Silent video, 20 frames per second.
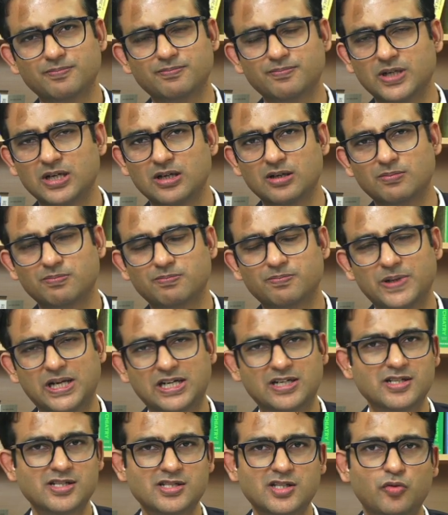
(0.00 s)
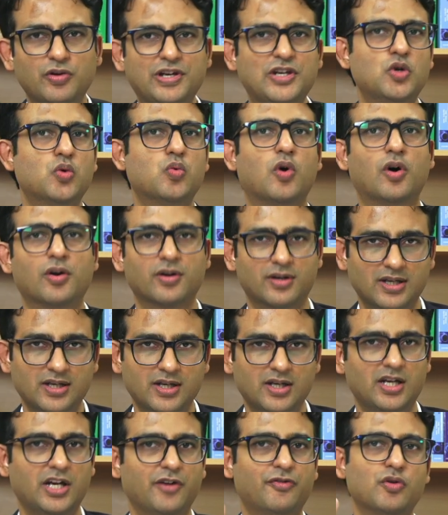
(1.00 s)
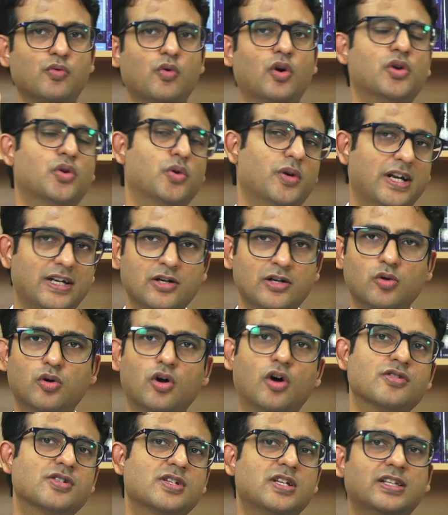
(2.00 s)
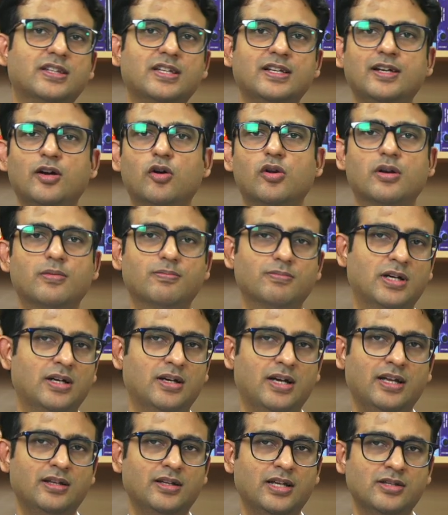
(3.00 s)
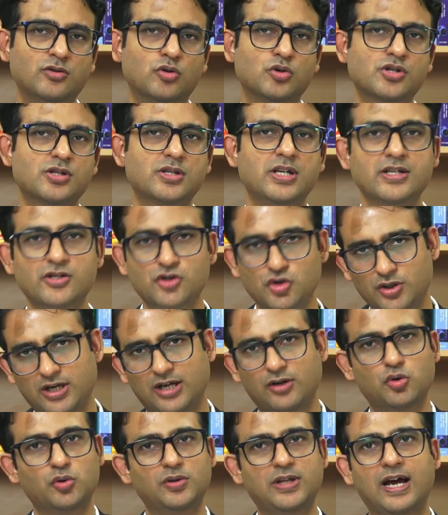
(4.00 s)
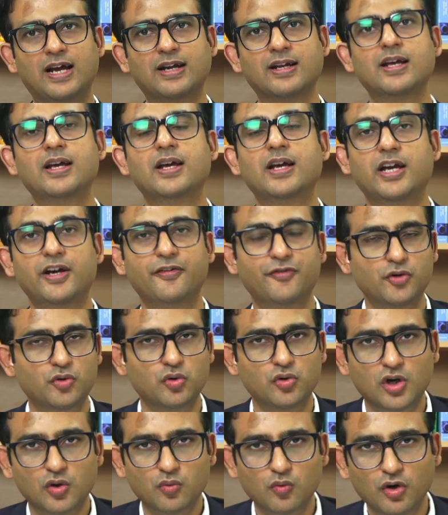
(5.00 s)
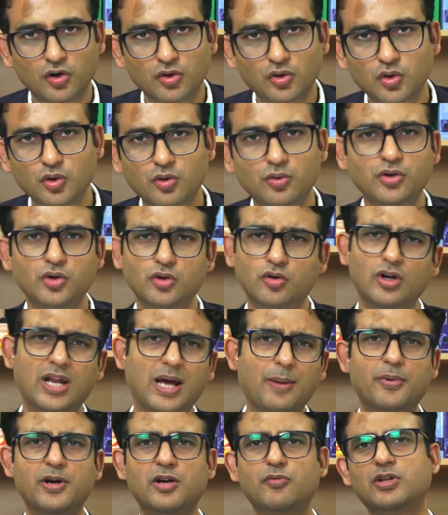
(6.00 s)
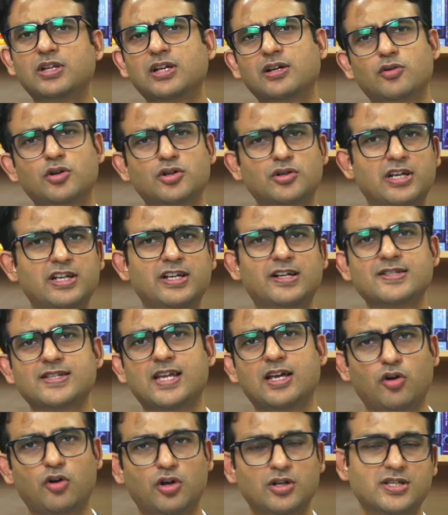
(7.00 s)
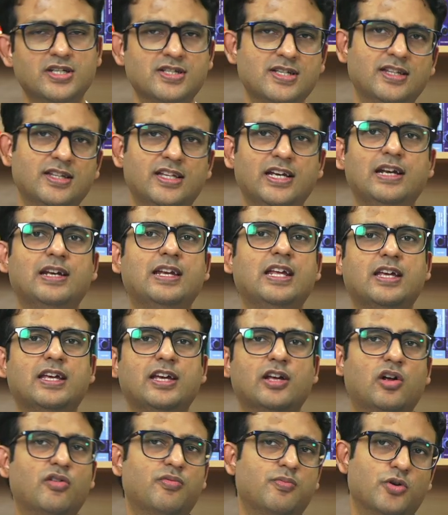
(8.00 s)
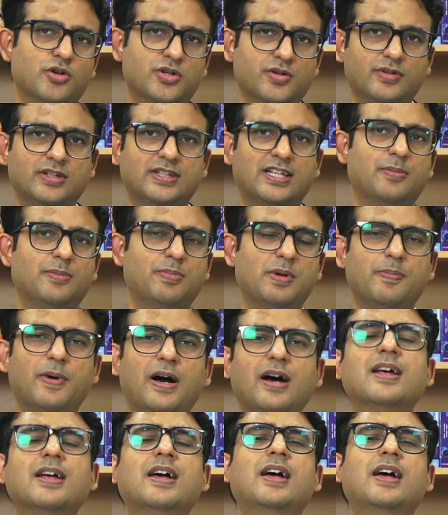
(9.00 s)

uh, practice the way you want if you want to get into counseling thing or uh, and then those things you can do that if you do not want to you collaborate with a good clinical psychologist and they take care of most of the therapy part